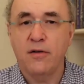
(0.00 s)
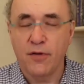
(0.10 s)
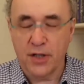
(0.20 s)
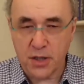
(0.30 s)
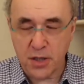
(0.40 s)

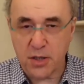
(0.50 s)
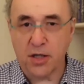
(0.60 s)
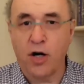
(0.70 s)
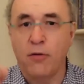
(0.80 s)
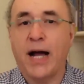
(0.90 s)
versus to
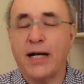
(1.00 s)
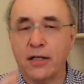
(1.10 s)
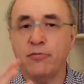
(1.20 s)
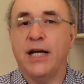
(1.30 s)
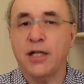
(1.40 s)
go back
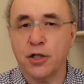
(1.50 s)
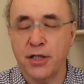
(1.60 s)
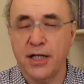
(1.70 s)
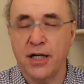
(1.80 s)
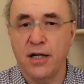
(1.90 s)
and
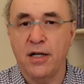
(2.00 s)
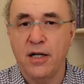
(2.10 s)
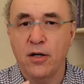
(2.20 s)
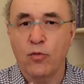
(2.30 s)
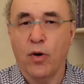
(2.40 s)
re-engineer
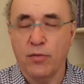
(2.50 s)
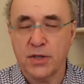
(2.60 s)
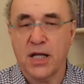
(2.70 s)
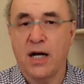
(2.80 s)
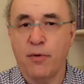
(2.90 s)
what
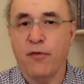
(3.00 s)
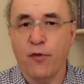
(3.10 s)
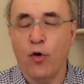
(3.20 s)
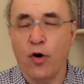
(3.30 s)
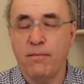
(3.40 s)
was there
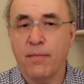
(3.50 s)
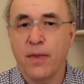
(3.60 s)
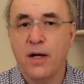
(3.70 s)
before?